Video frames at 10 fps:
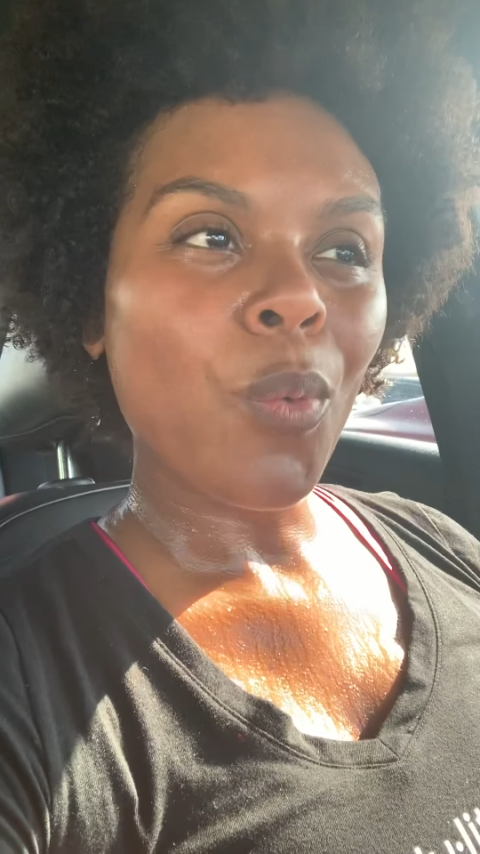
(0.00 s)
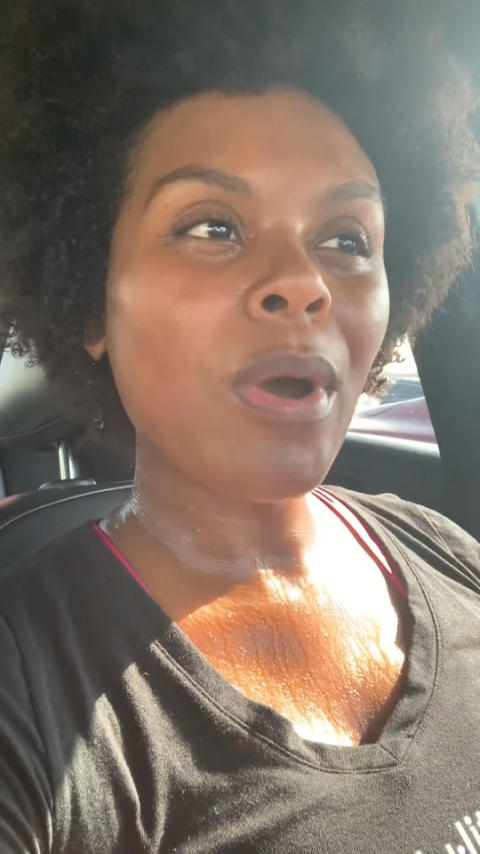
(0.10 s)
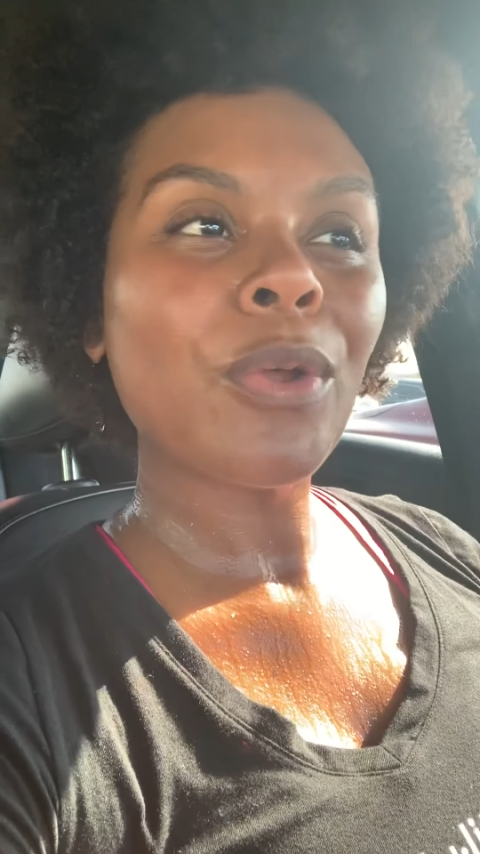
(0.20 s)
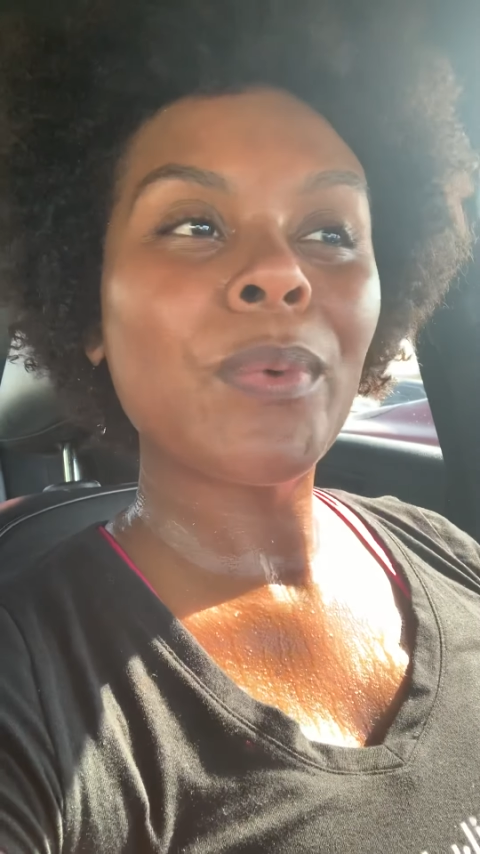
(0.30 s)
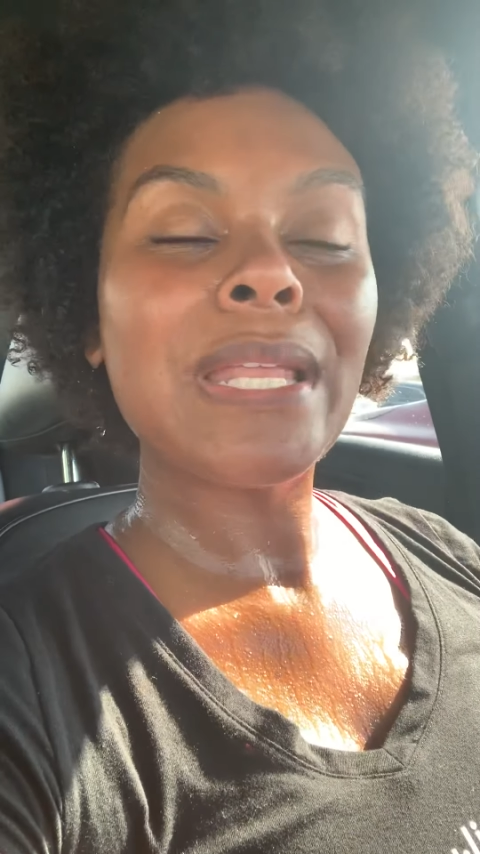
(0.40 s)

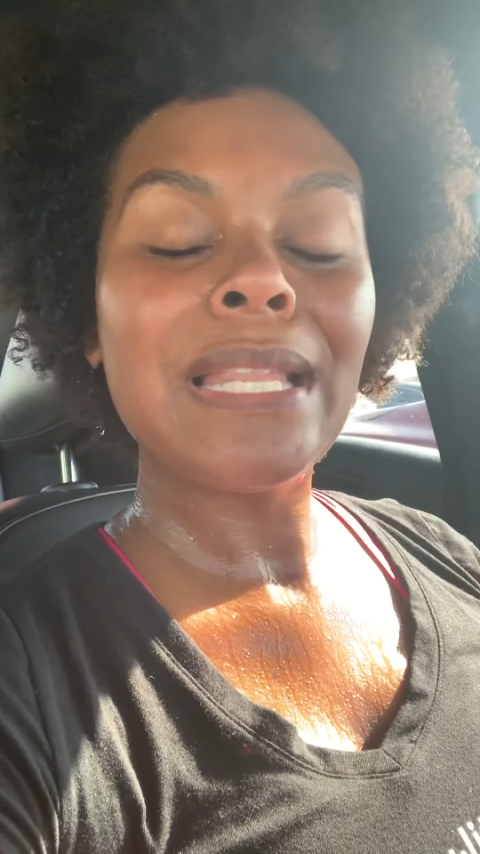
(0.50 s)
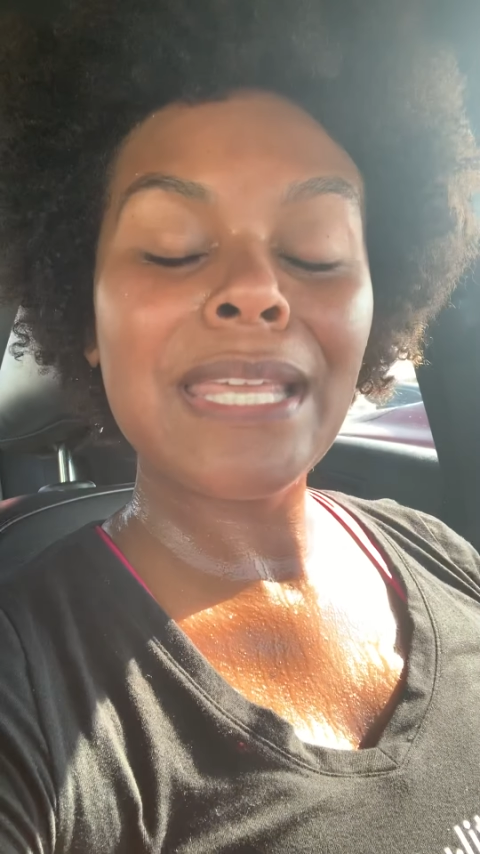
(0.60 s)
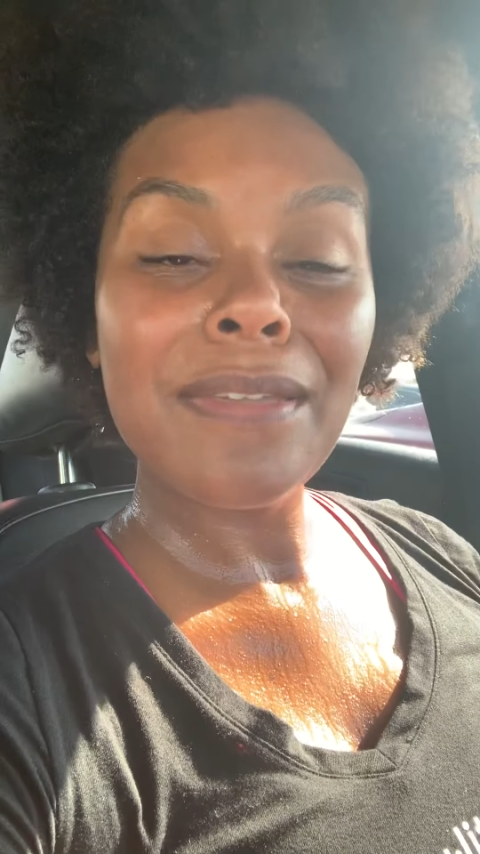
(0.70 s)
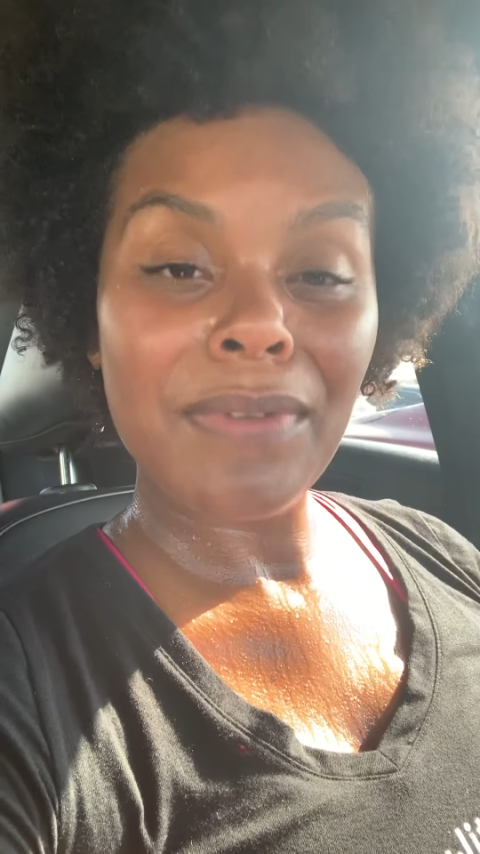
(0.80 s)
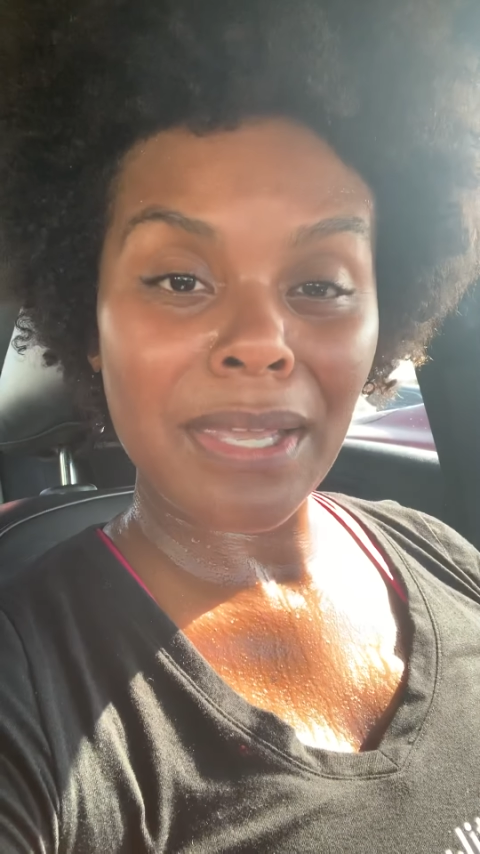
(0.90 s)
What are we
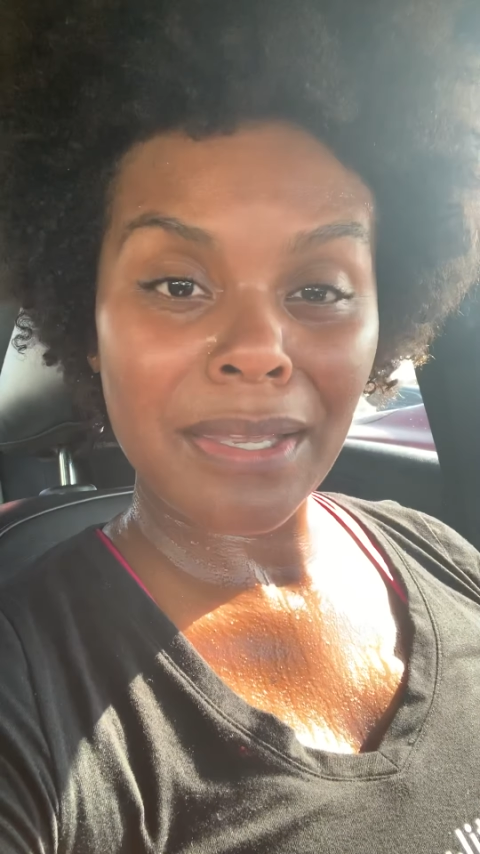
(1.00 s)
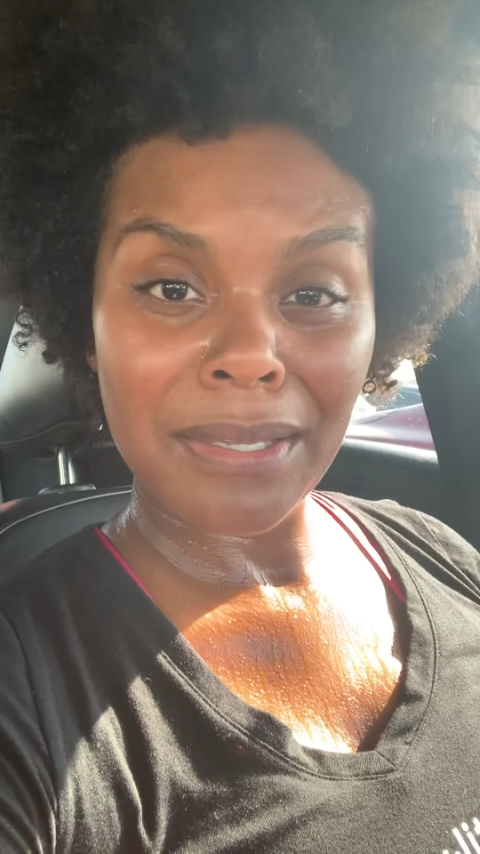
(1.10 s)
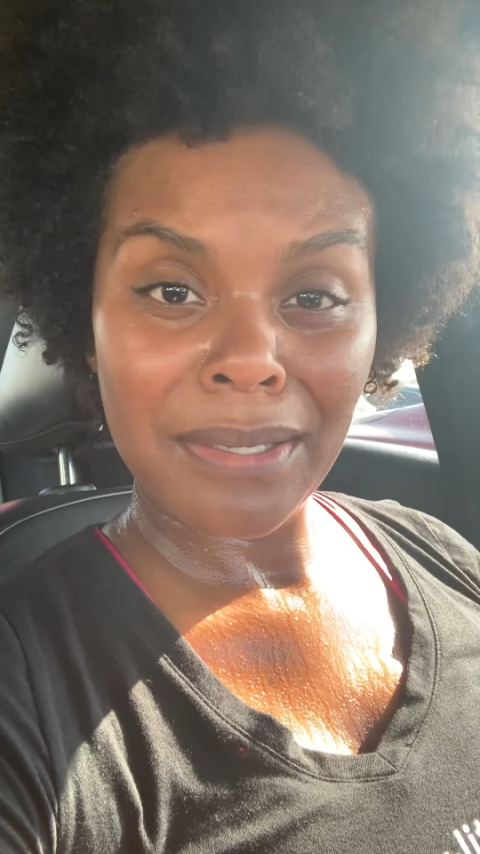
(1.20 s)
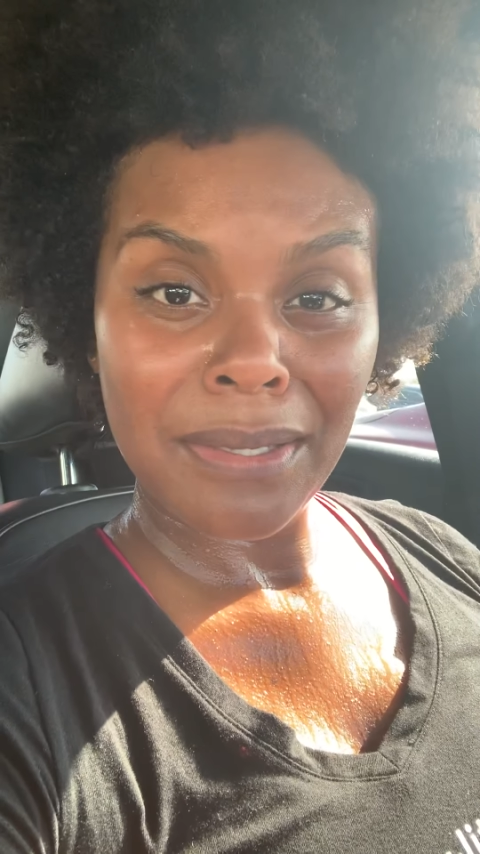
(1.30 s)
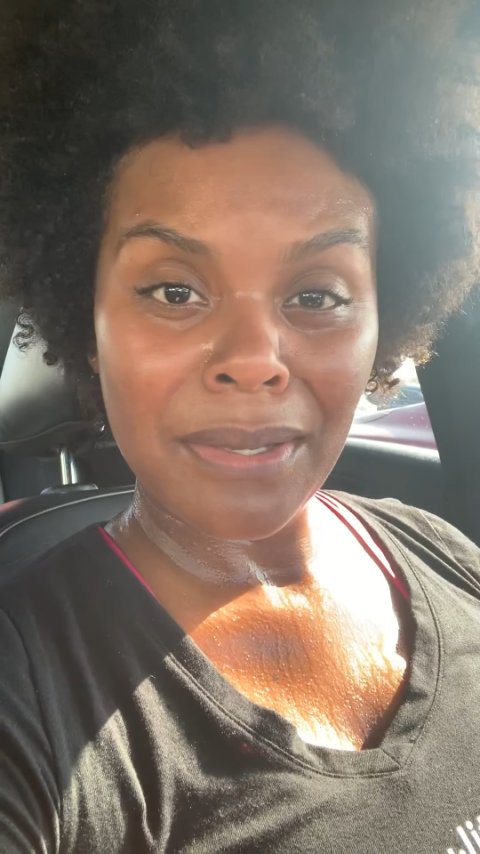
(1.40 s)
leaving